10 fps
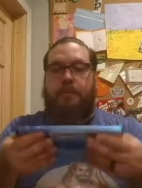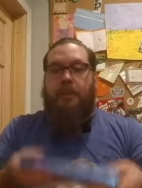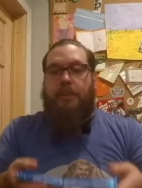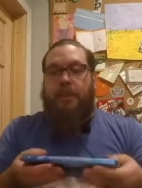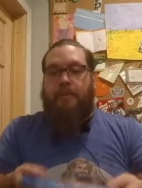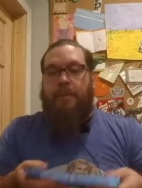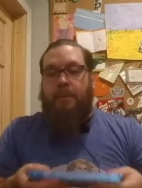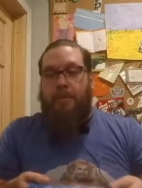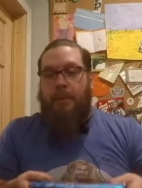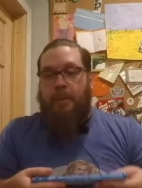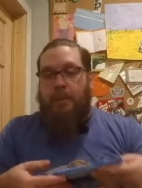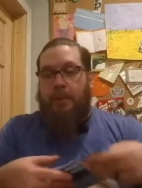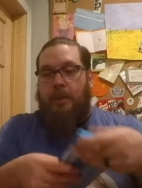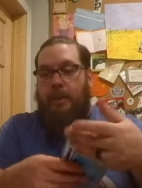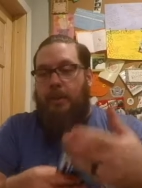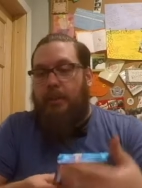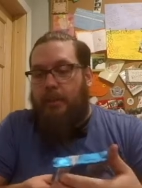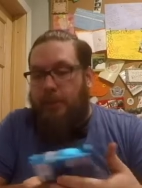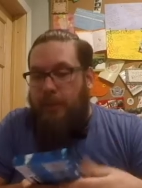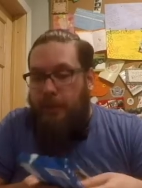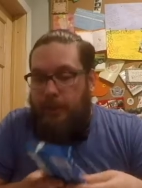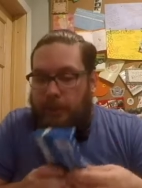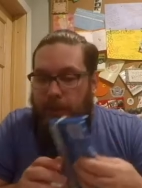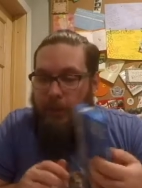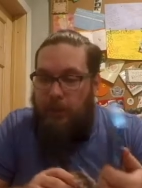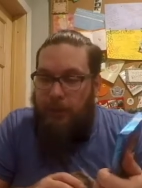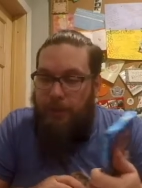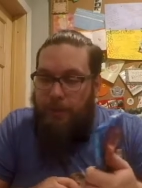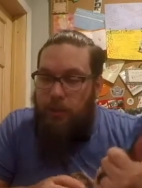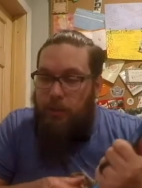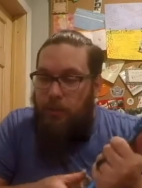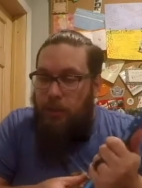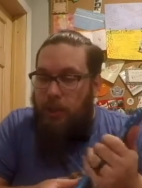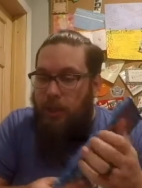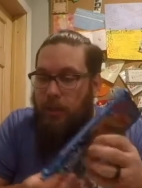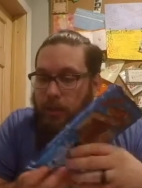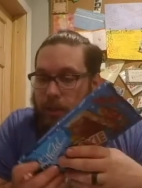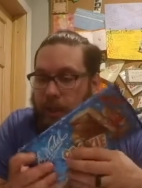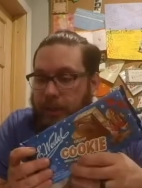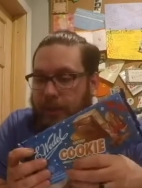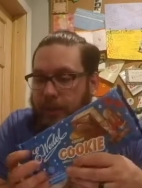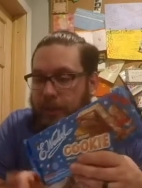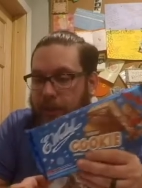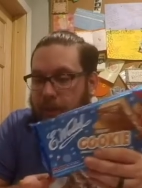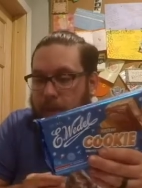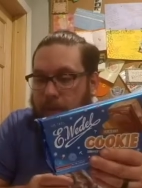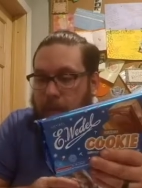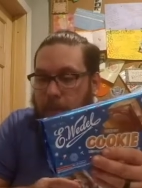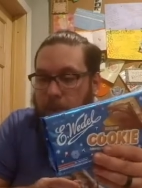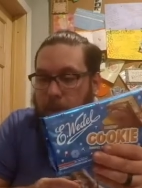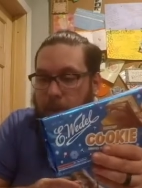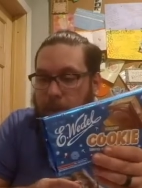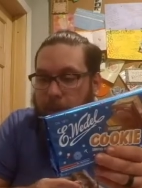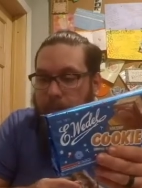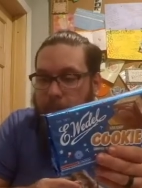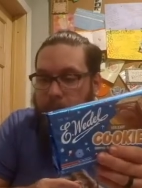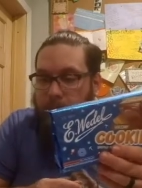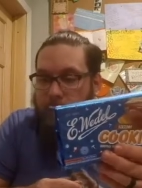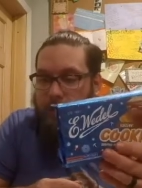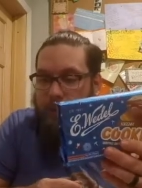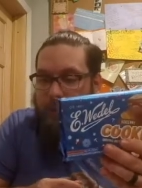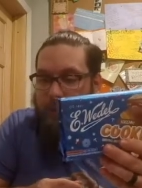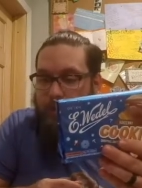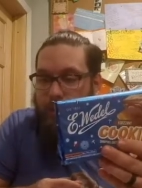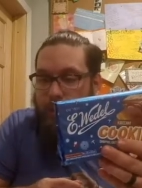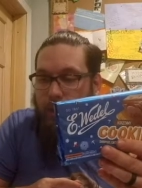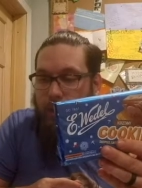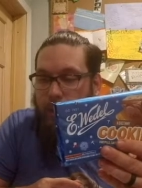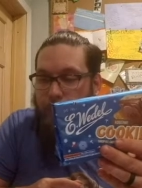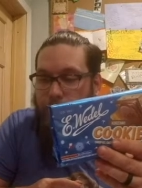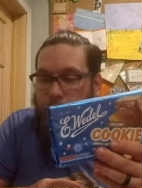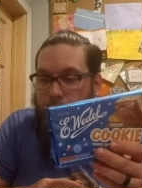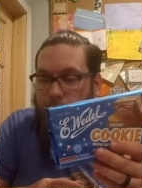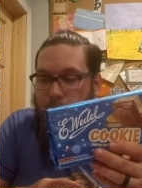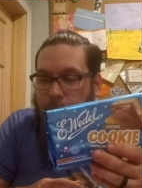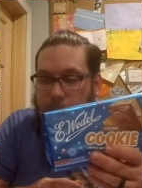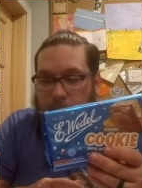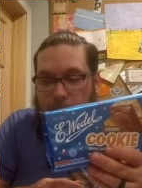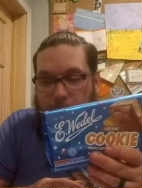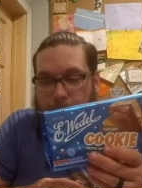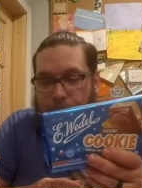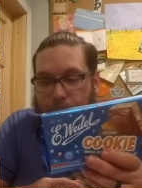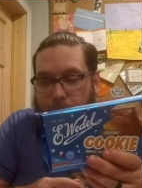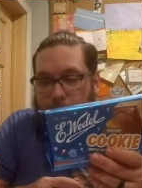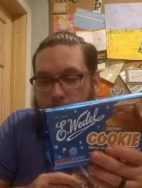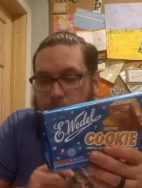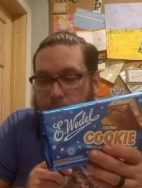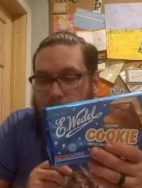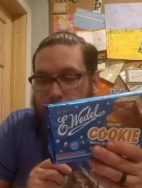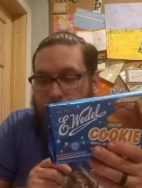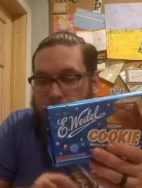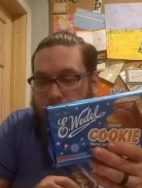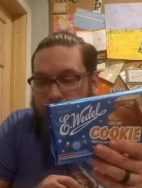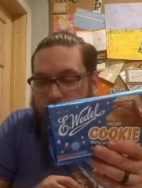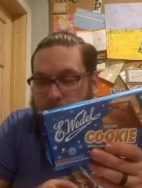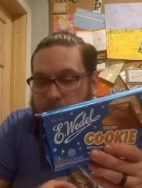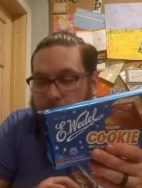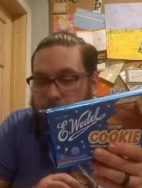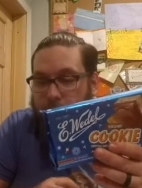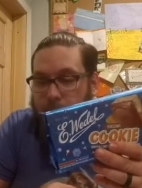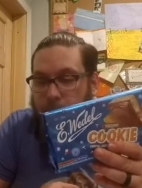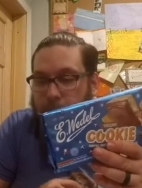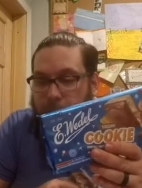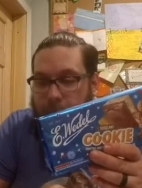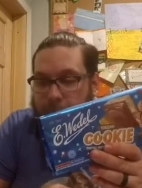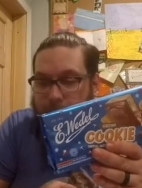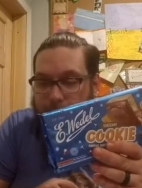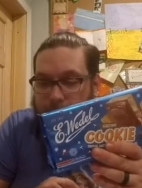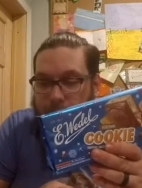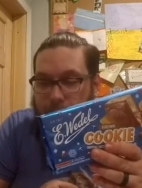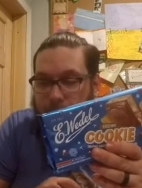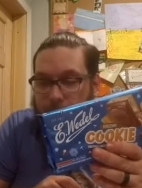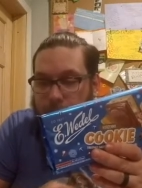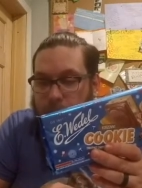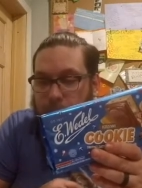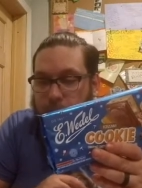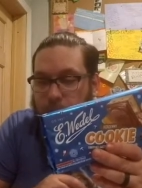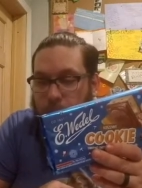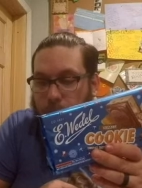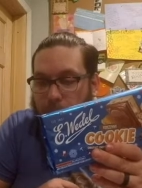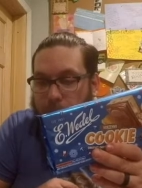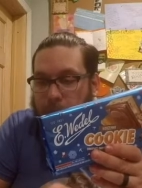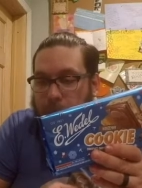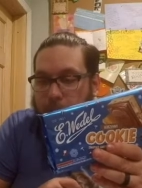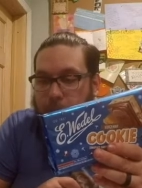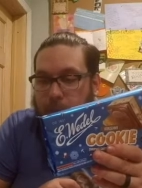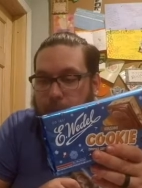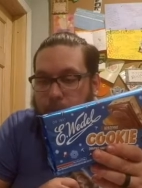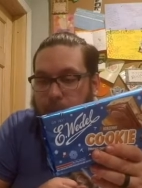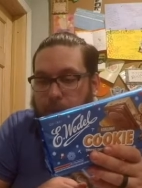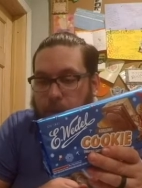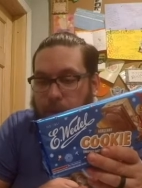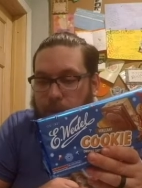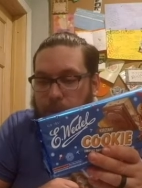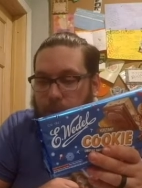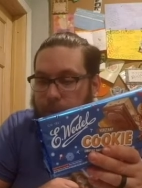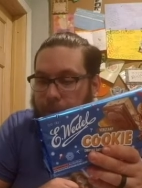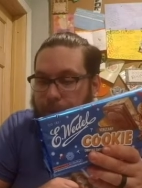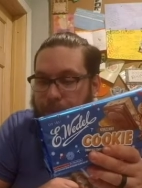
It's heavy. This is called the Olada Mleczna Cookie Korzeni. And it says that there's three layers of crunchy cookie joy smothered in milk chocolate.